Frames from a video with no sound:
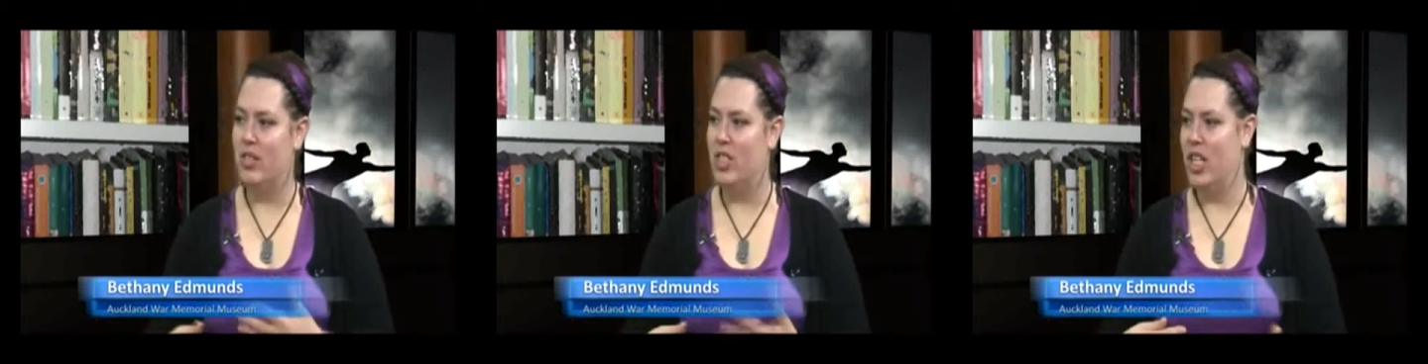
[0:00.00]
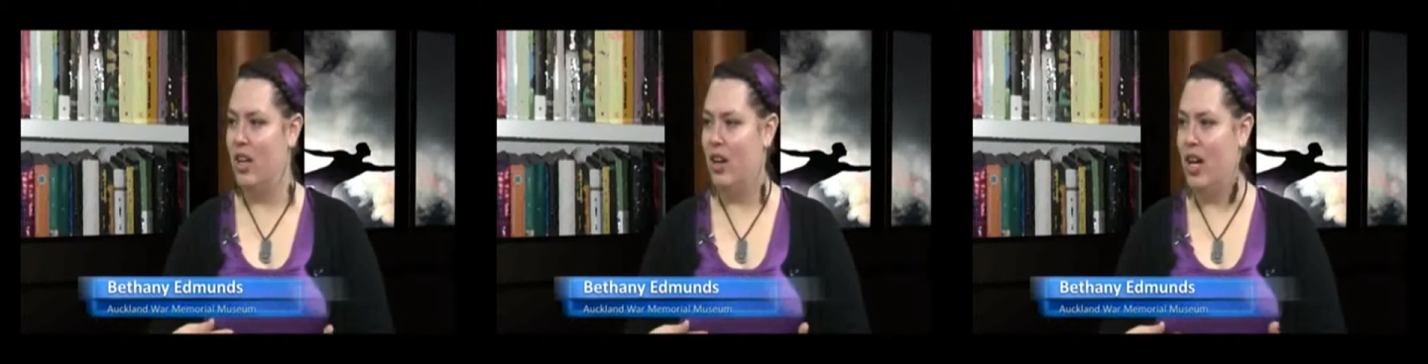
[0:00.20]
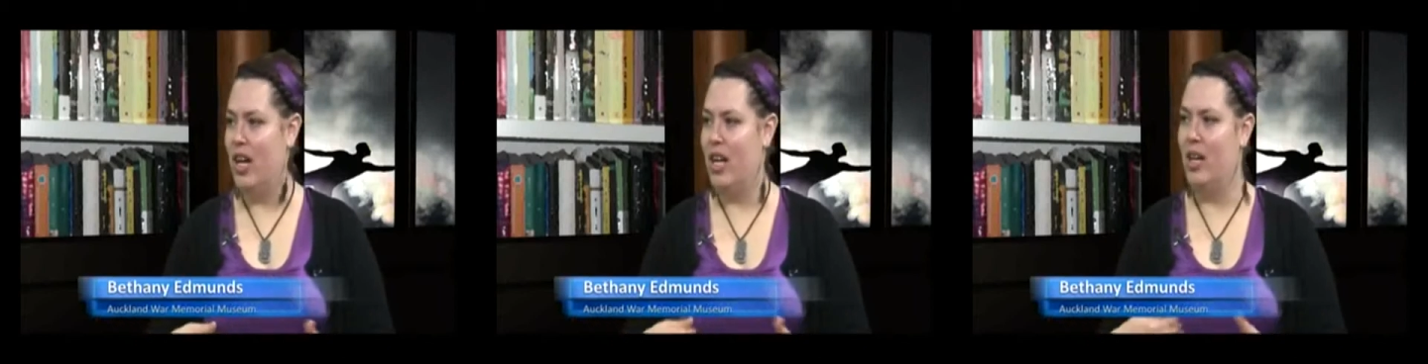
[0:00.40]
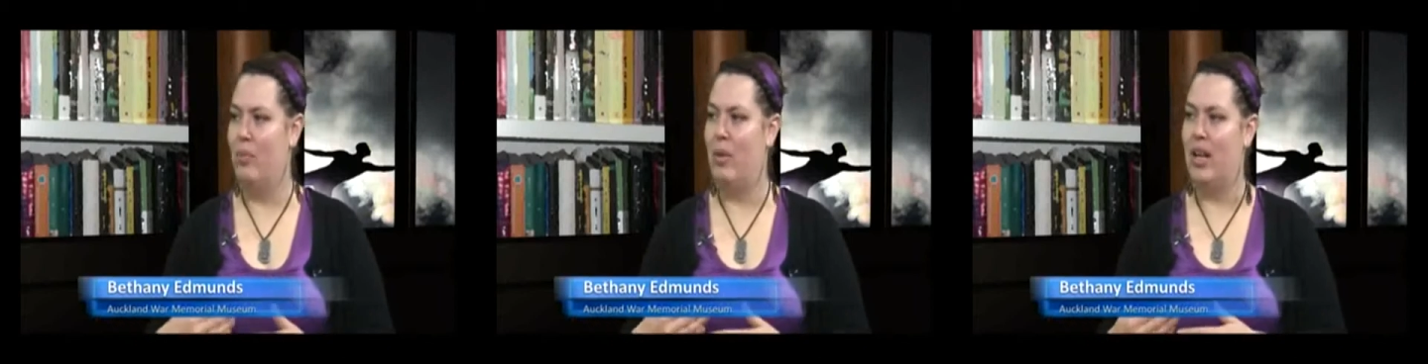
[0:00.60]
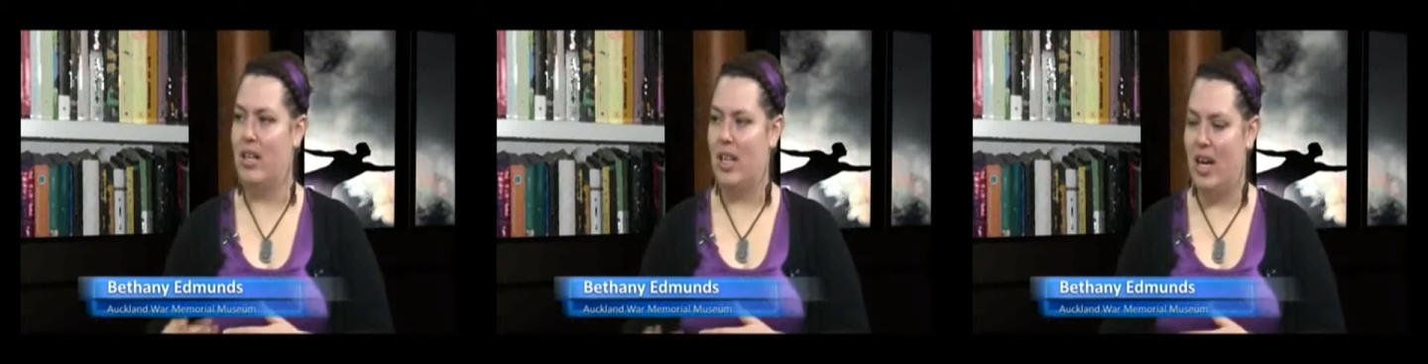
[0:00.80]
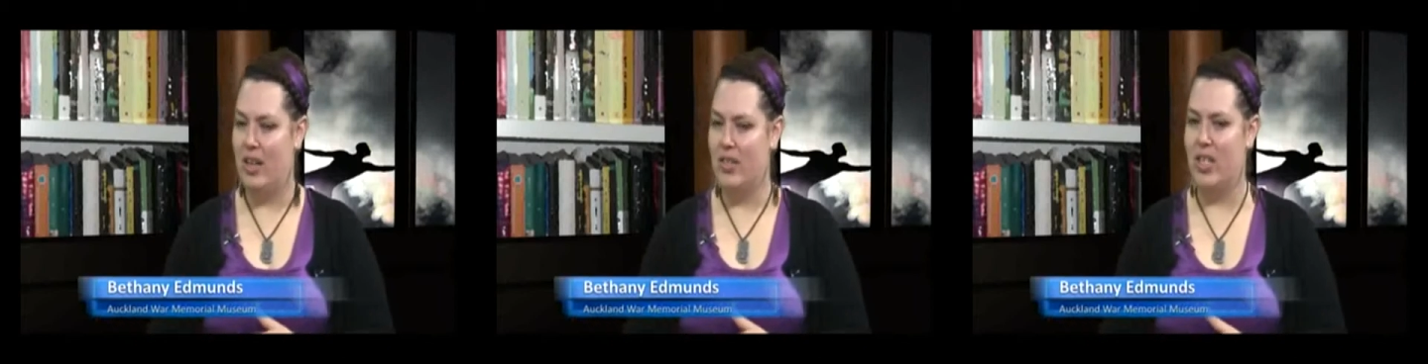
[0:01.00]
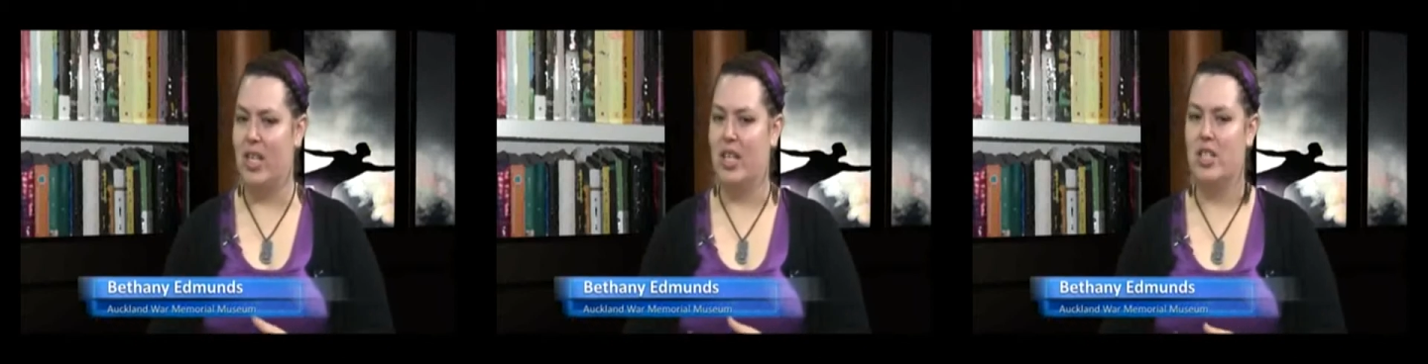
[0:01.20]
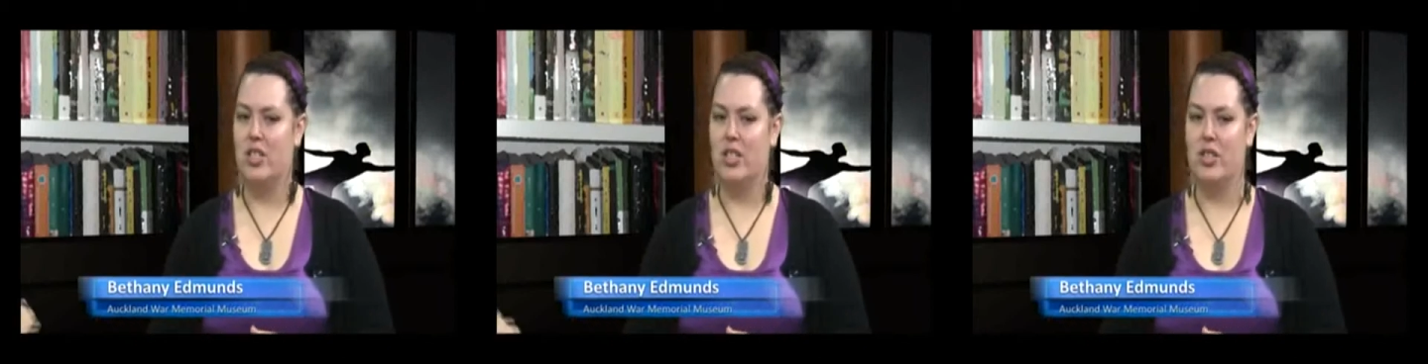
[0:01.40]
GI and about the
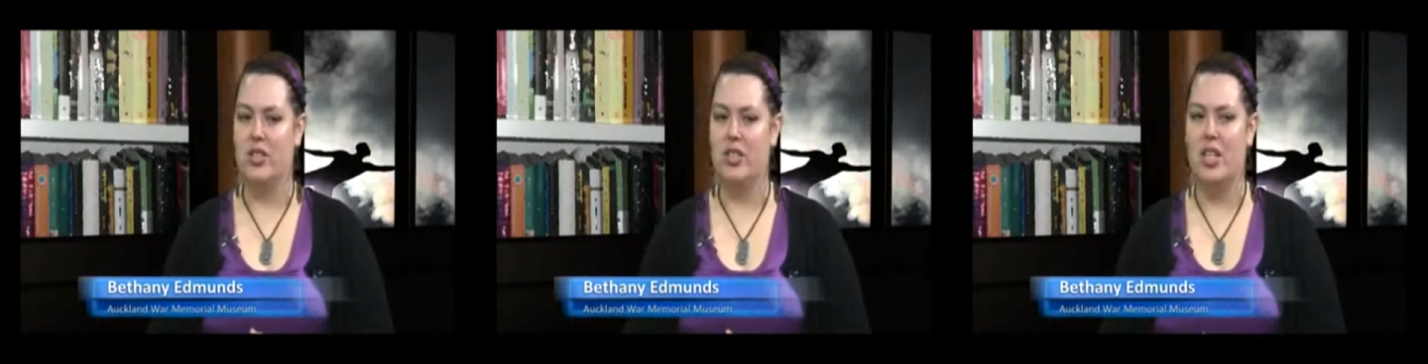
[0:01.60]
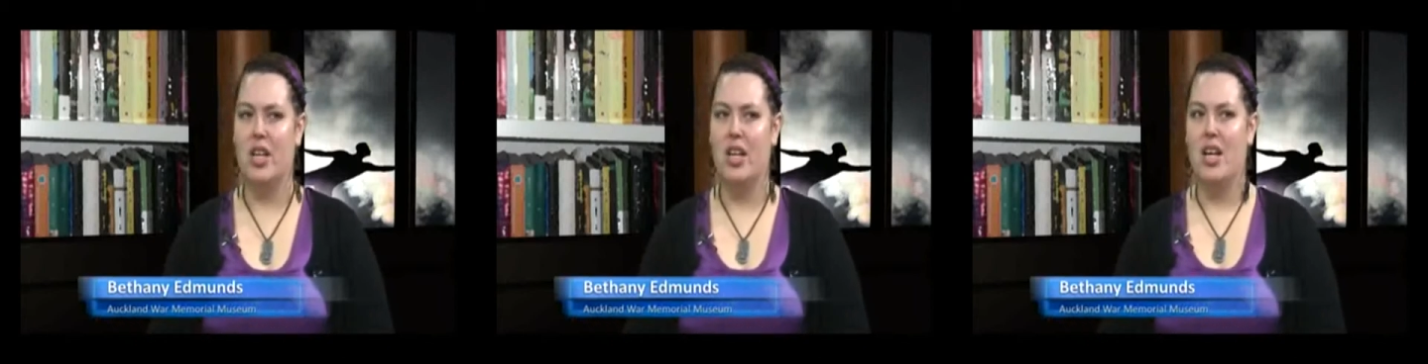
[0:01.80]
housing issues.